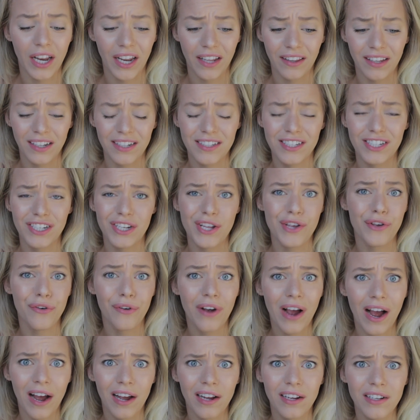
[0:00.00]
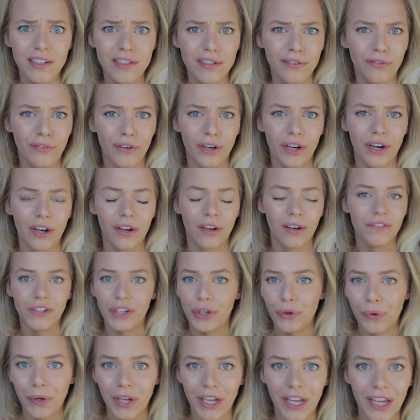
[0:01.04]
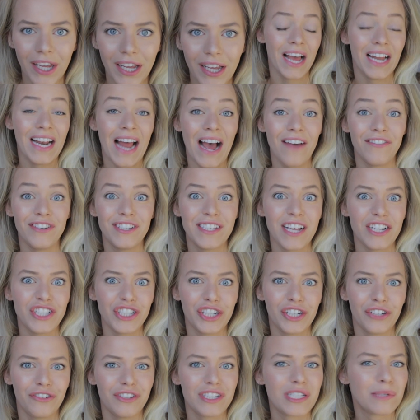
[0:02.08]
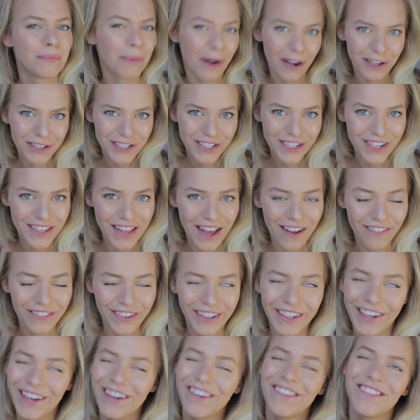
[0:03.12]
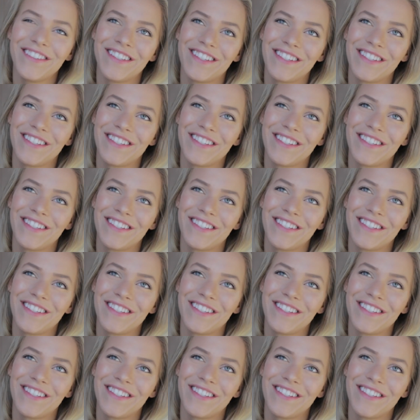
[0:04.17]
and thanks to you guys for viewing it and having such a good response to that video.